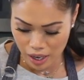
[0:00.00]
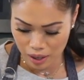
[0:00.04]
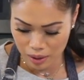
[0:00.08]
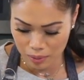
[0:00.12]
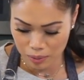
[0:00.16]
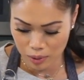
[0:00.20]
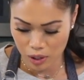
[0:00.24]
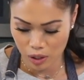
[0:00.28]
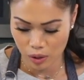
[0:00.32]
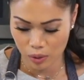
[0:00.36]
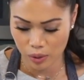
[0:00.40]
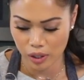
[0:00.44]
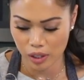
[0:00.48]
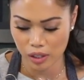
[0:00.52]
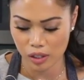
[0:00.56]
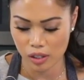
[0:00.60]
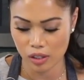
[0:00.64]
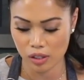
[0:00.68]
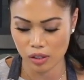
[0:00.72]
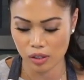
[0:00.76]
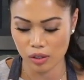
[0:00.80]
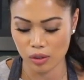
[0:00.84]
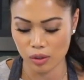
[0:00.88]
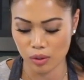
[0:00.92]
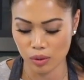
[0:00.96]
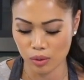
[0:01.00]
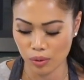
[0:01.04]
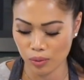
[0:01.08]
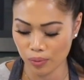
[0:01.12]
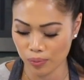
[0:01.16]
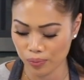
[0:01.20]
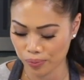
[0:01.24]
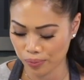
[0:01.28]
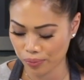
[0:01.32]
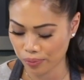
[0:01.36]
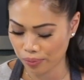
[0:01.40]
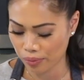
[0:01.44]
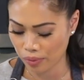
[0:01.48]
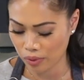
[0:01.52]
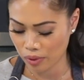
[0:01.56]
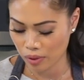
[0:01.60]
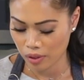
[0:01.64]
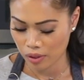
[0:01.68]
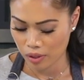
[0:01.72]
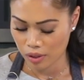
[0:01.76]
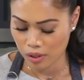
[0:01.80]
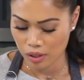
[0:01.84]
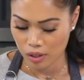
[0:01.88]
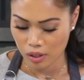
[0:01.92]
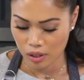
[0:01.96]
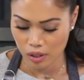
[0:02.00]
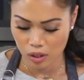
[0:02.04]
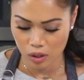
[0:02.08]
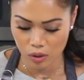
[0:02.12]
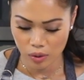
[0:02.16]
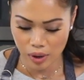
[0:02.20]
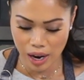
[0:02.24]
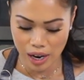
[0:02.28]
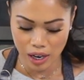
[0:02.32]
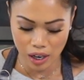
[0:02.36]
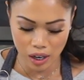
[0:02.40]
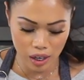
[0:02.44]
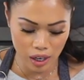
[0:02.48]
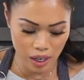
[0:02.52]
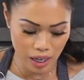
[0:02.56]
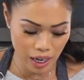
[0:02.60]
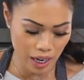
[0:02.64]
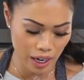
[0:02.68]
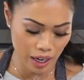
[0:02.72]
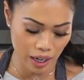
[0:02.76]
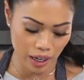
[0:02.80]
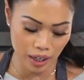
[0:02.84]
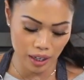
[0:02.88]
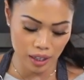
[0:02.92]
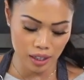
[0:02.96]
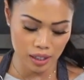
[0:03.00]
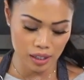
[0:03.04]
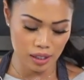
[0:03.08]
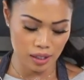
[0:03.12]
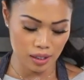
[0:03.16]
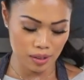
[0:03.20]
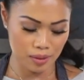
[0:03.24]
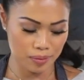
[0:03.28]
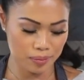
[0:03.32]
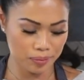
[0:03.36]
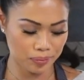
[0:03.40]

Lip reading: I'm going to crack our eggs.